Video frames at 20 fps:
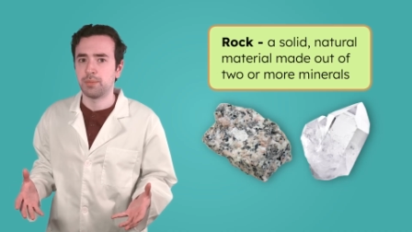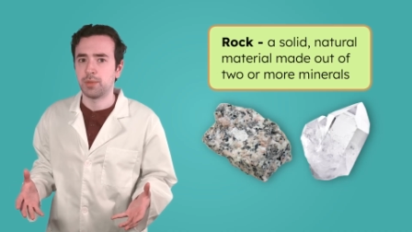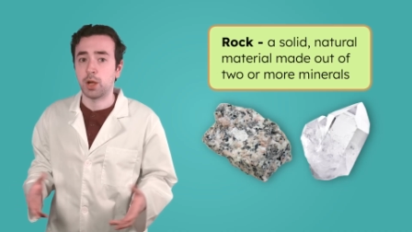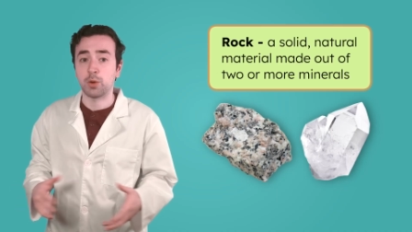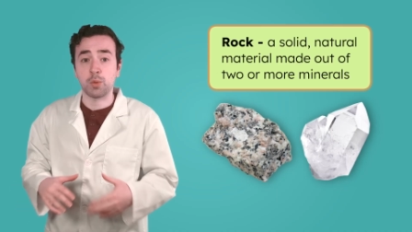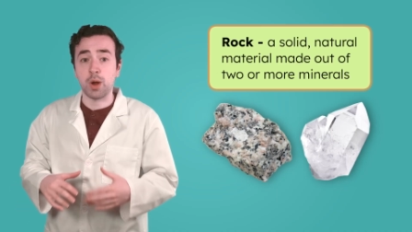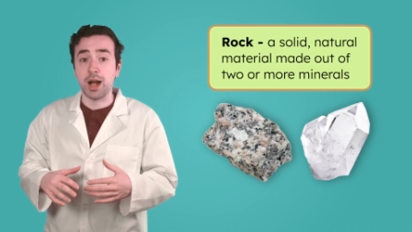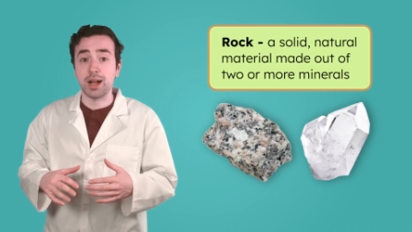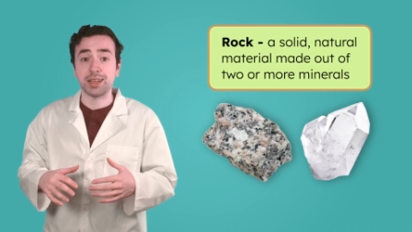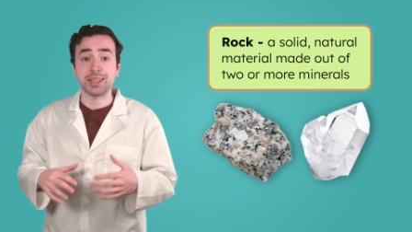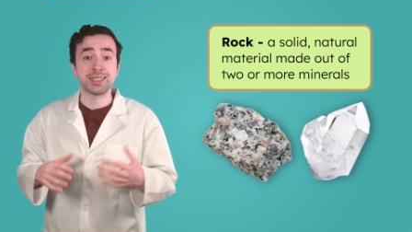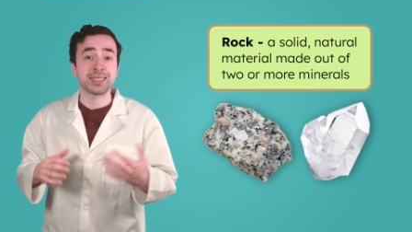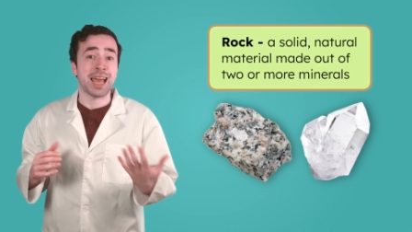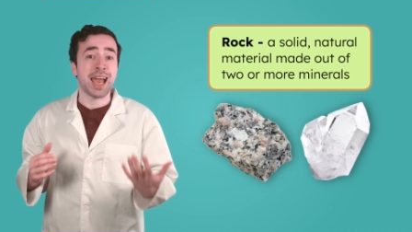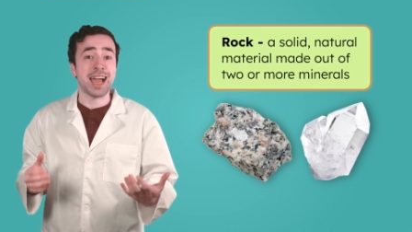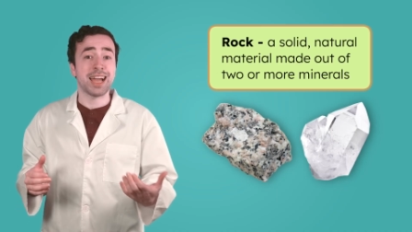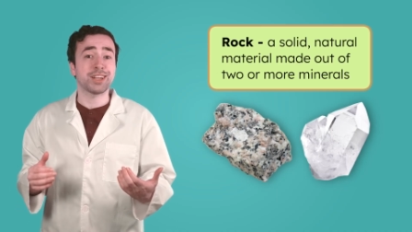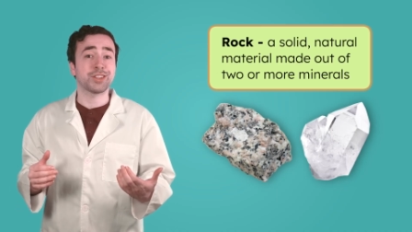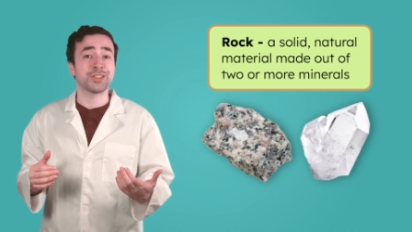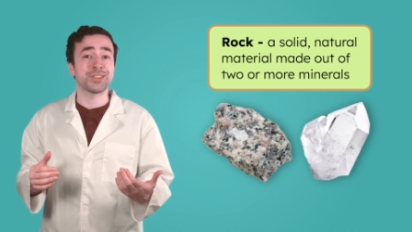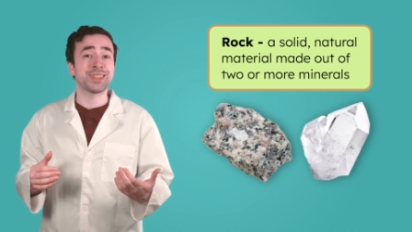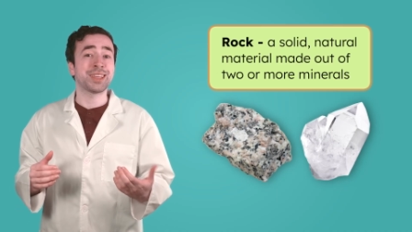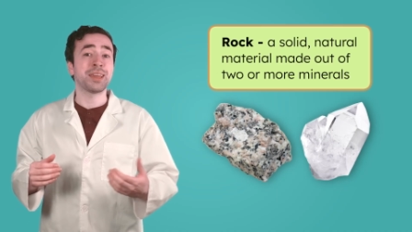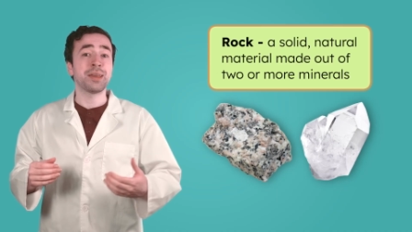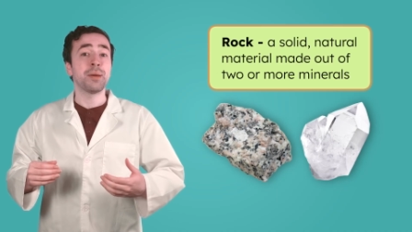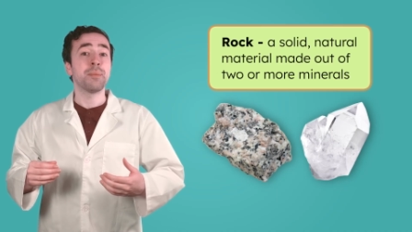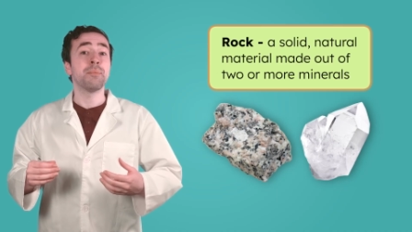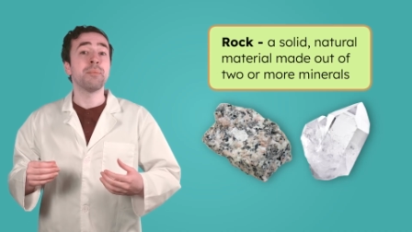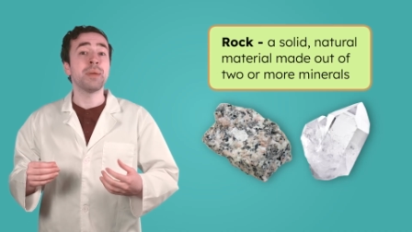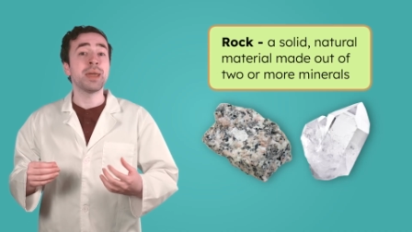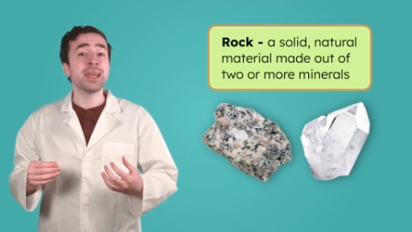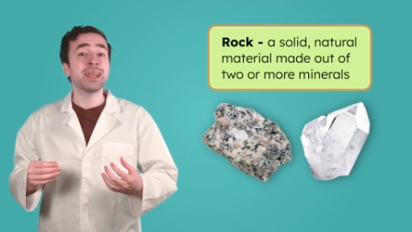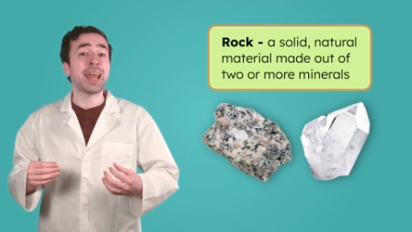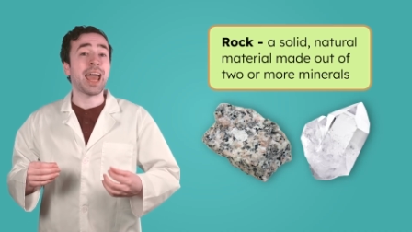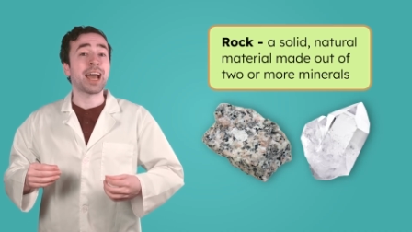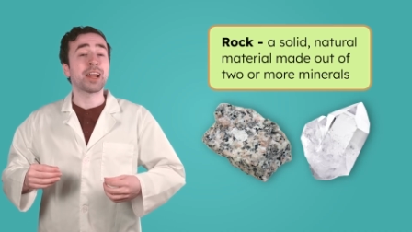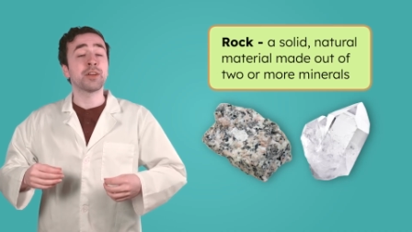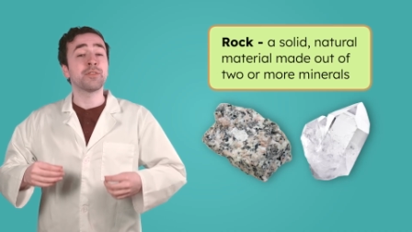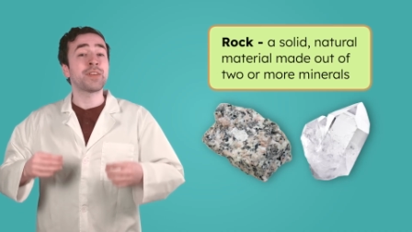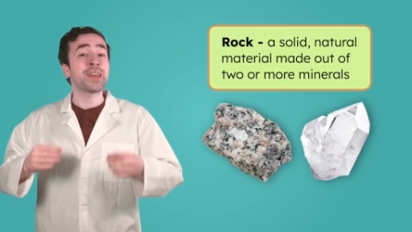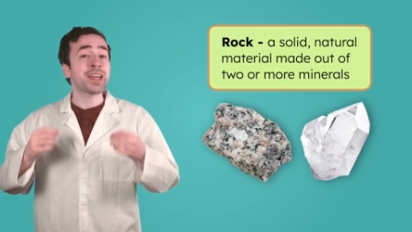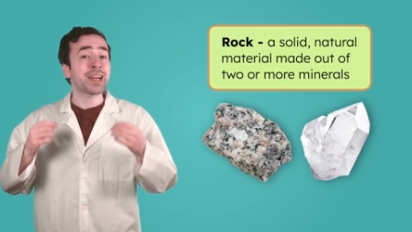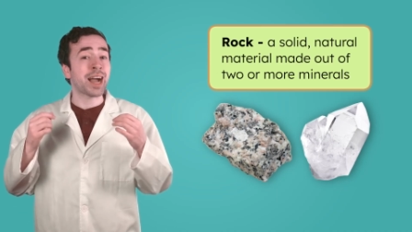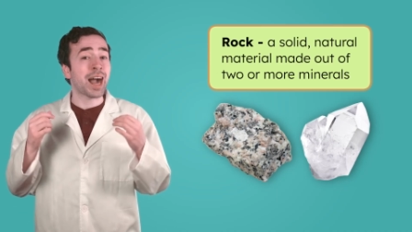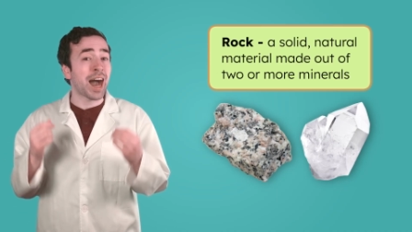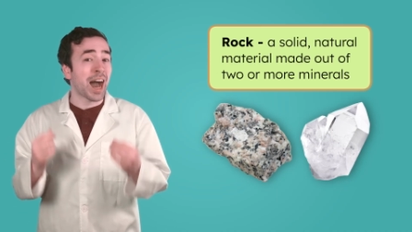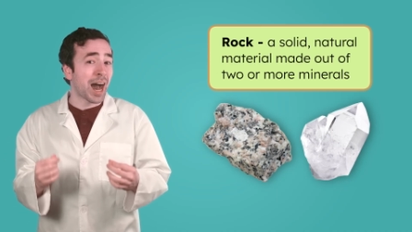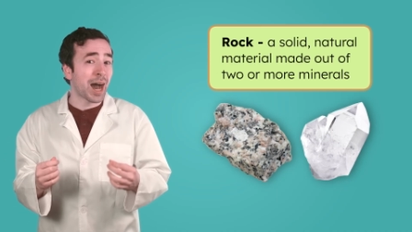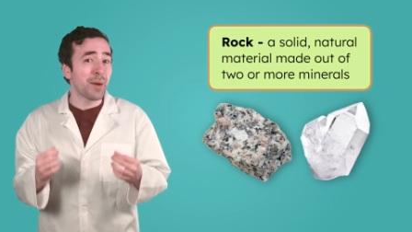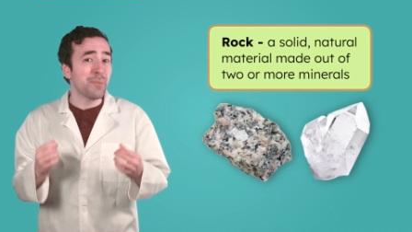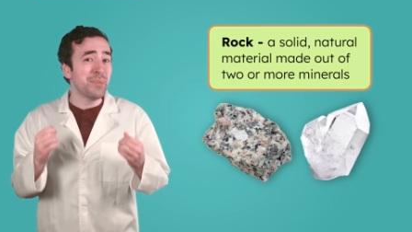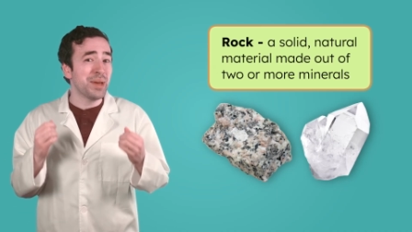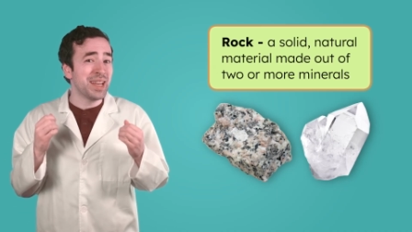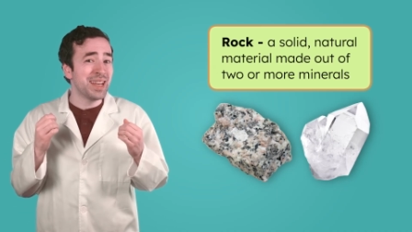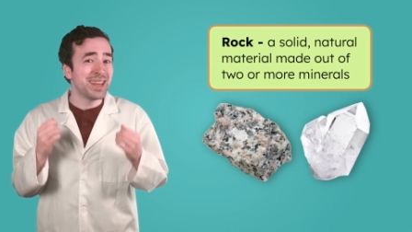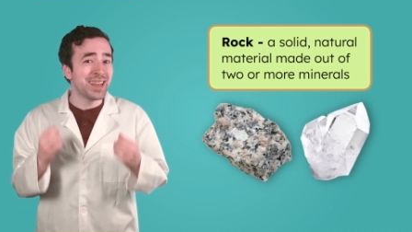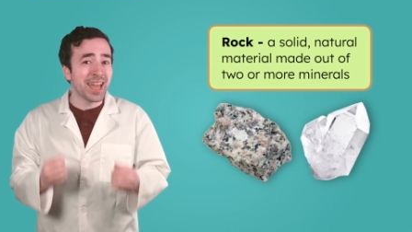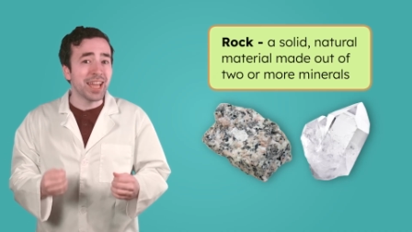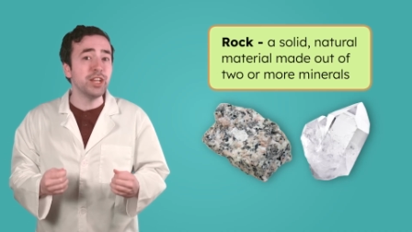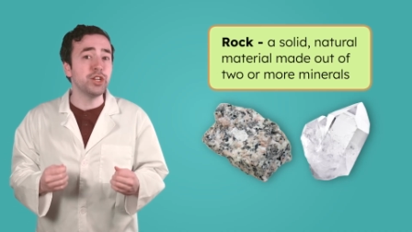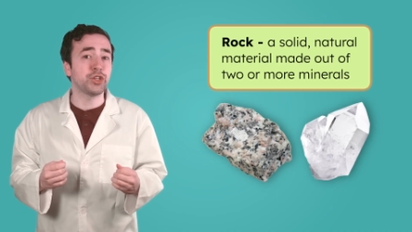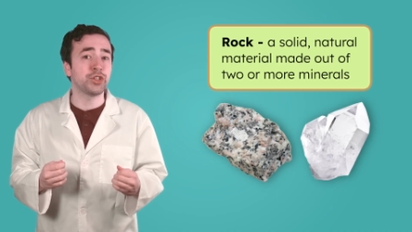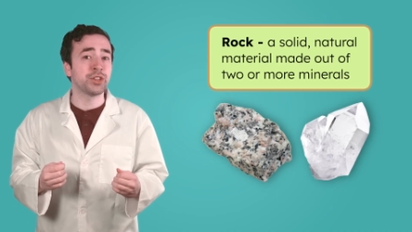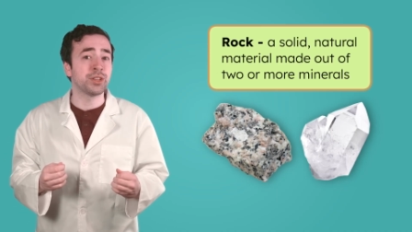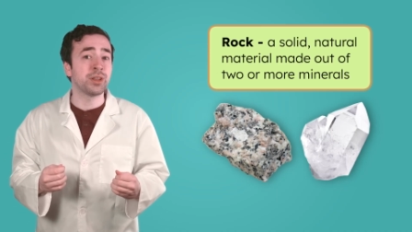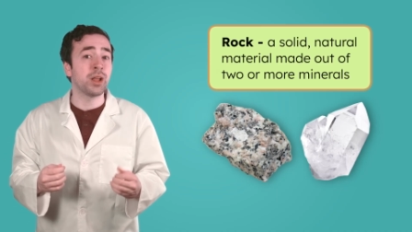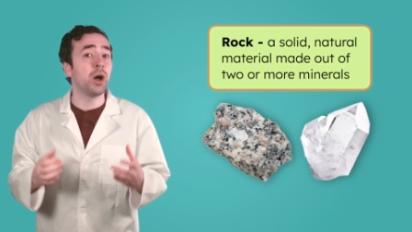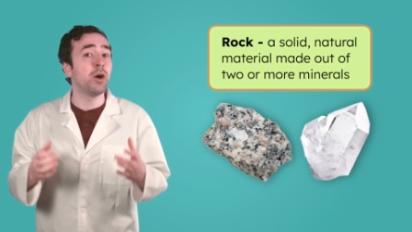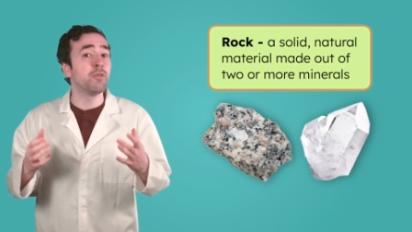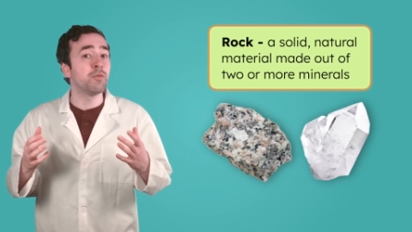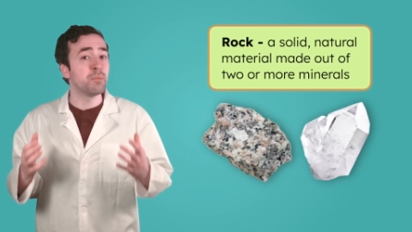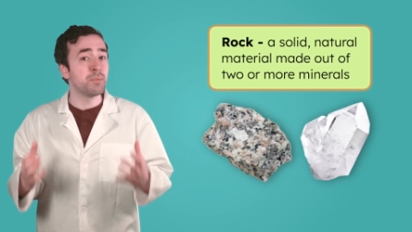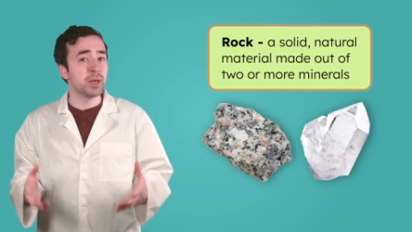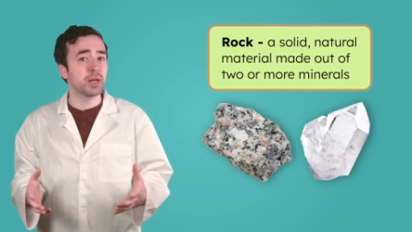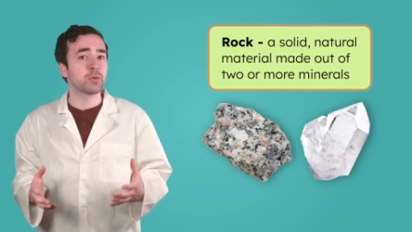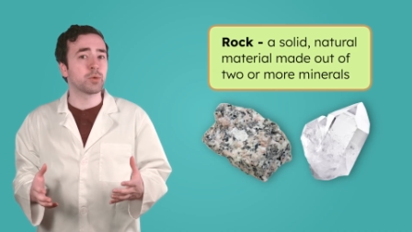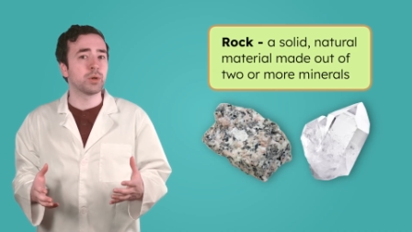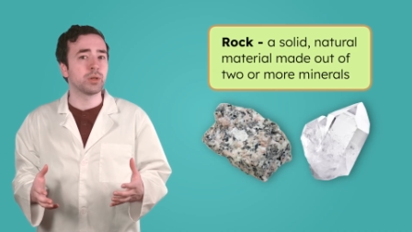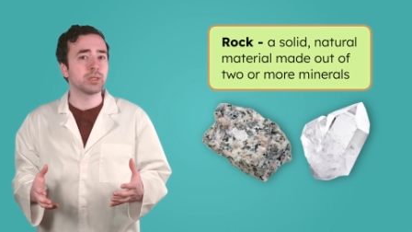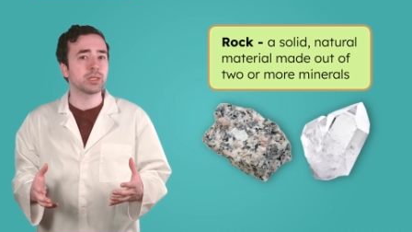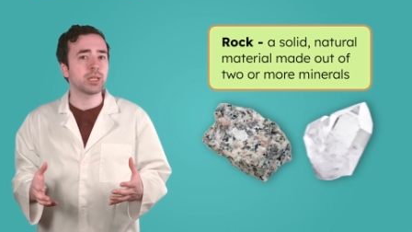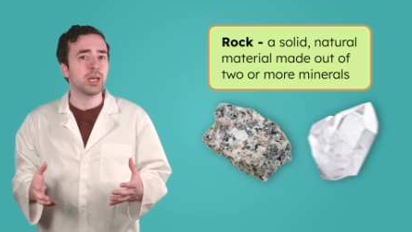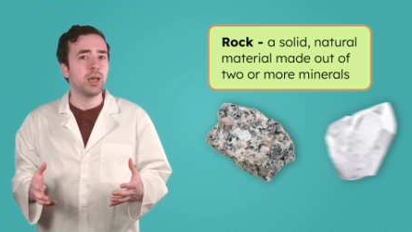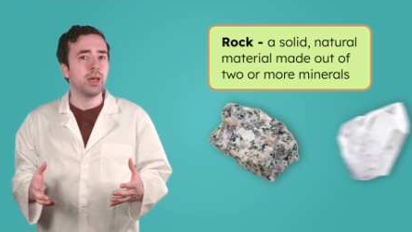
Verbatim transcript: A rock is actually made out of a combination of minerals.